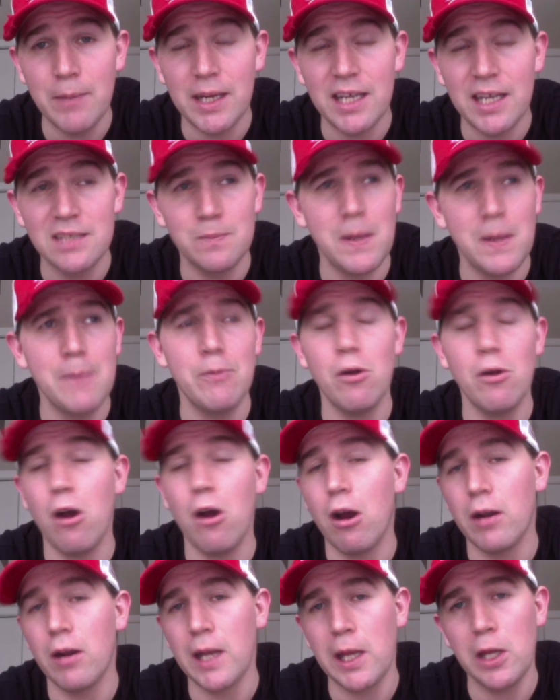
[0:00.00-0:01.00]
because people
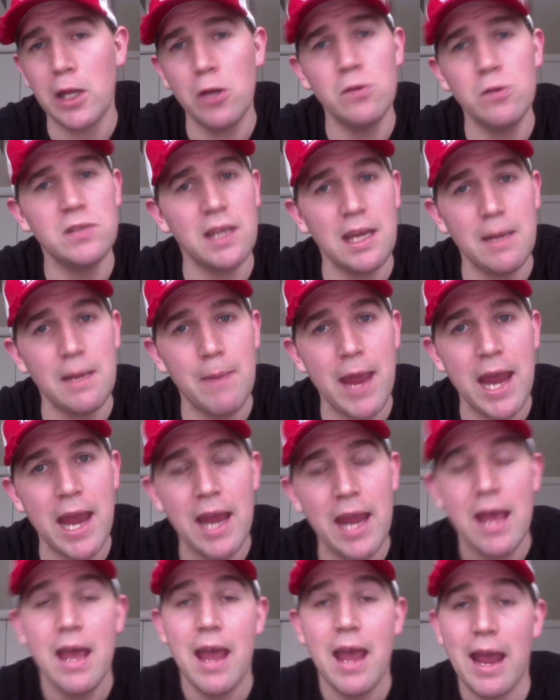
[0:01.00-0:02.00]
already use
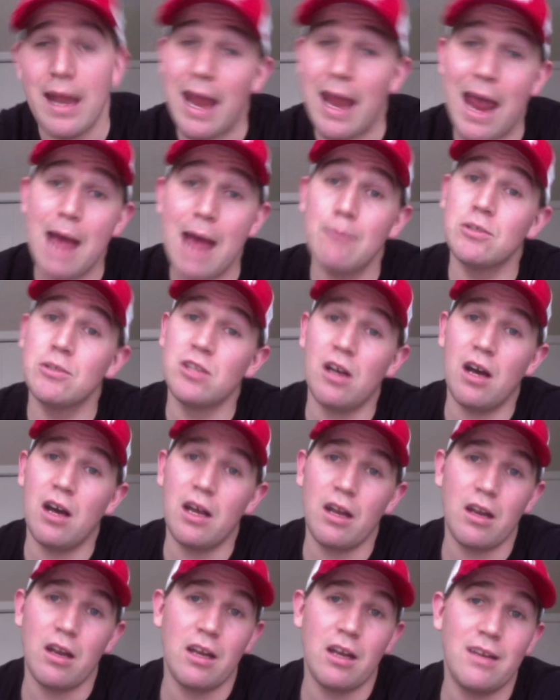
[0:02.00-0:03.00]
eBay and
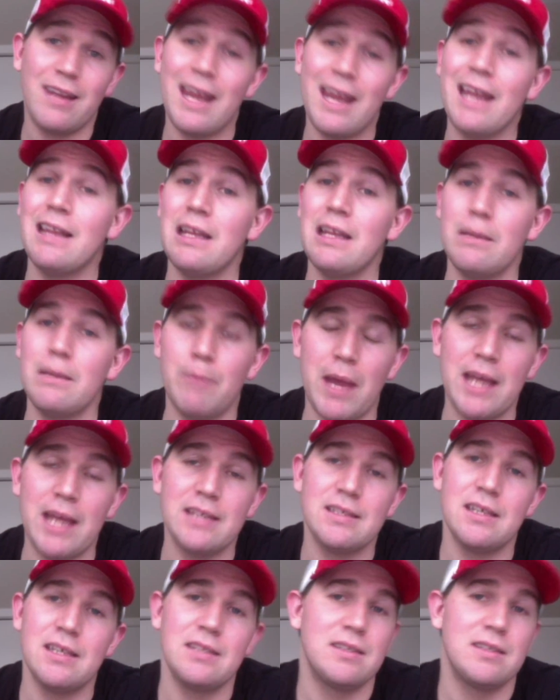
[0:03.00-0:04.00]
Amazon on a daily
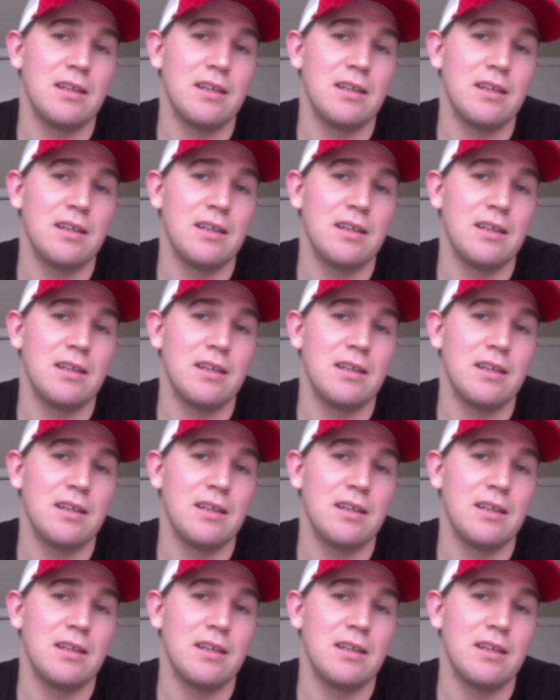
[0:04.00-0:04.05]
basis.